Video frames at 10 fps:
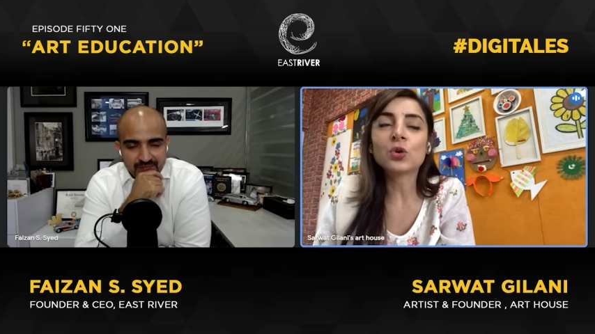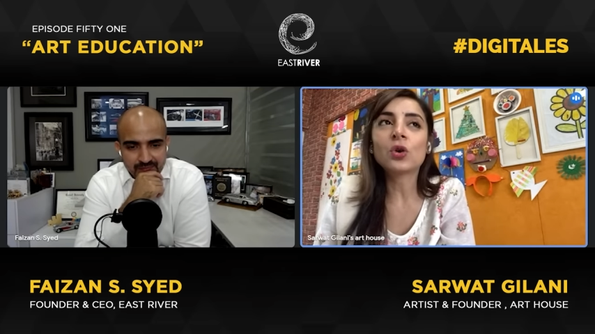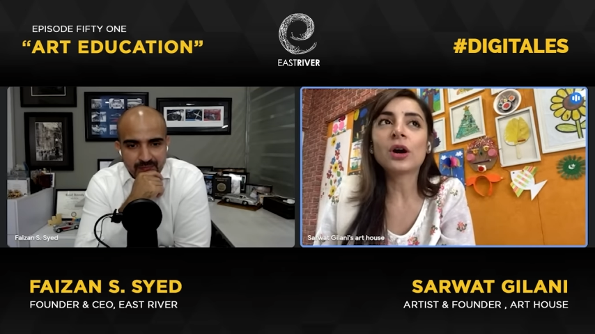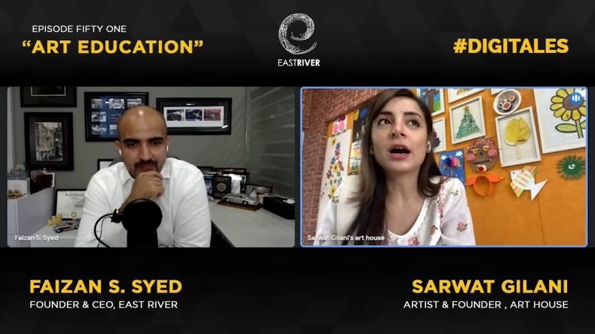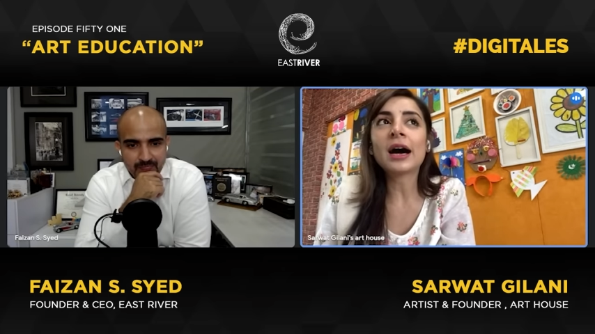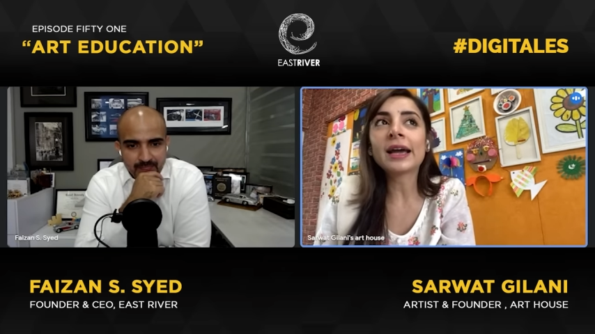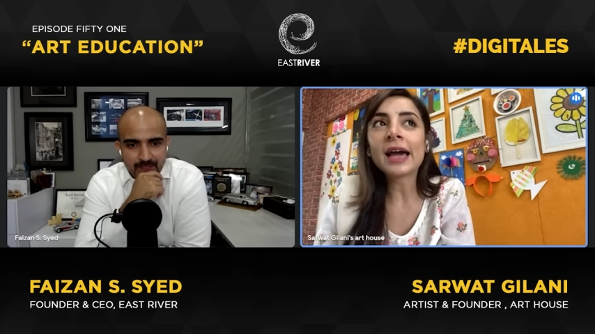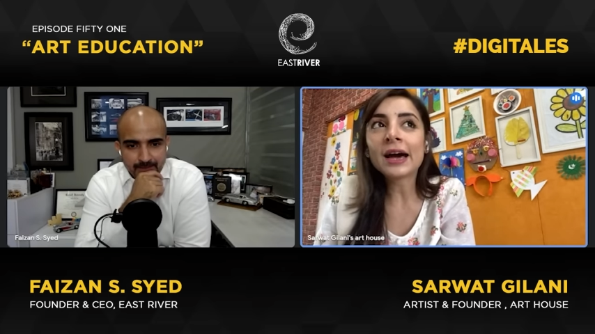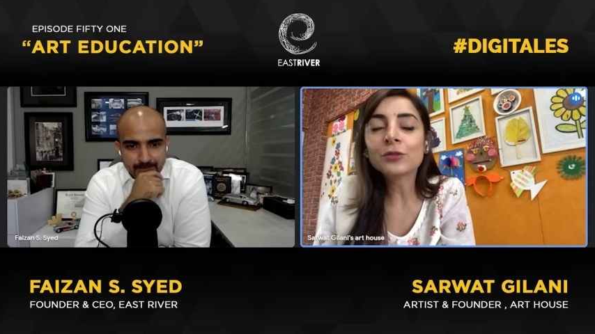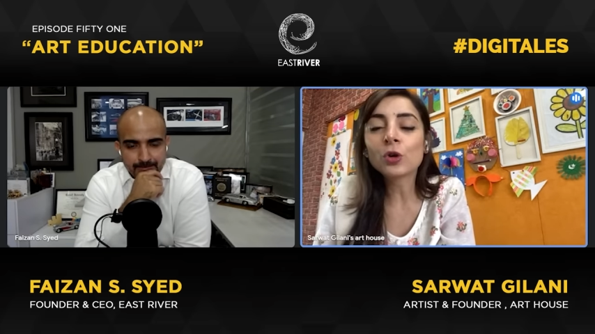Speaker 1: So I
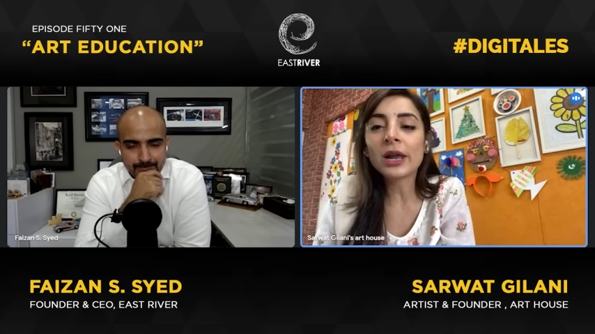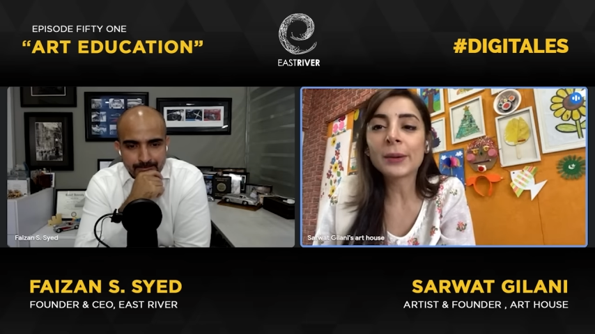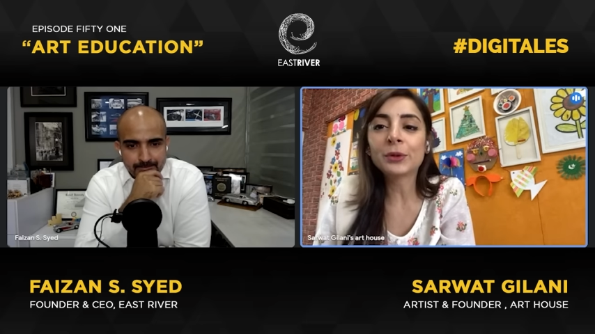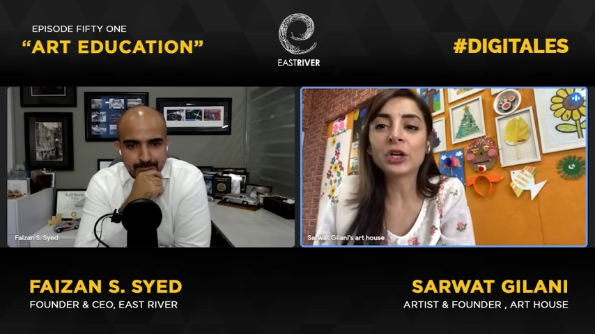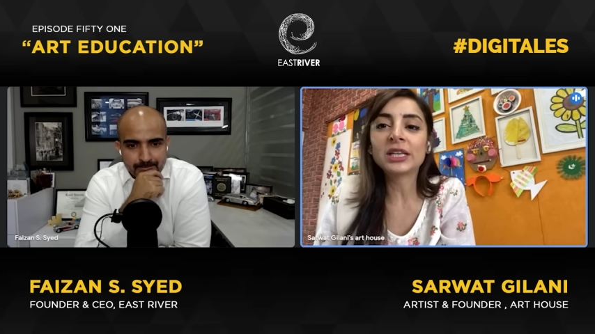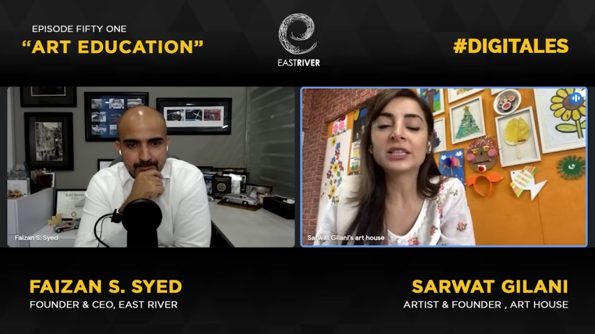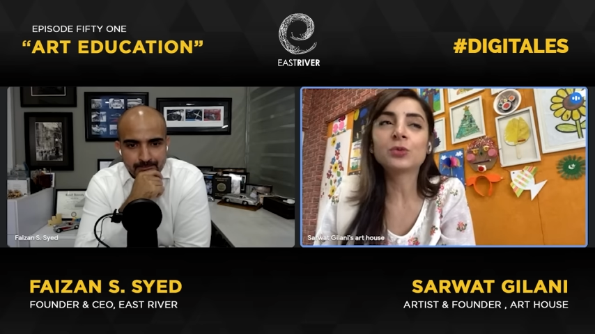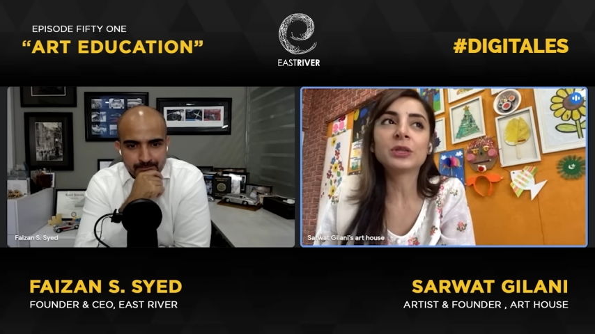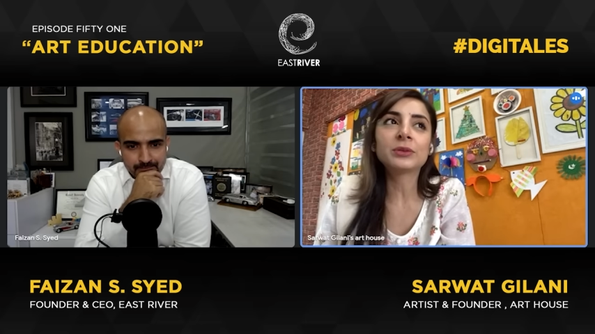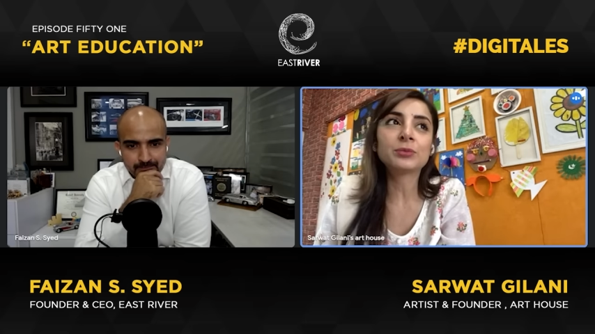have
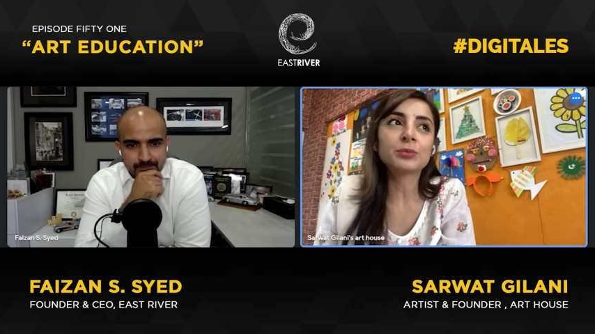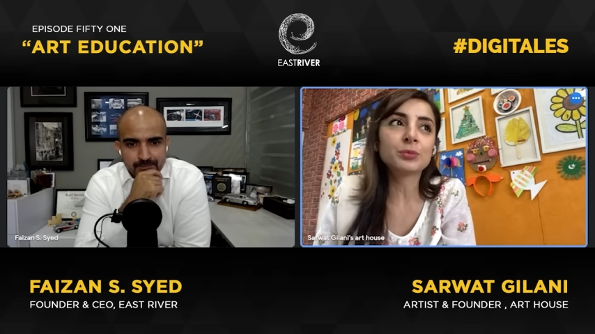collaborated with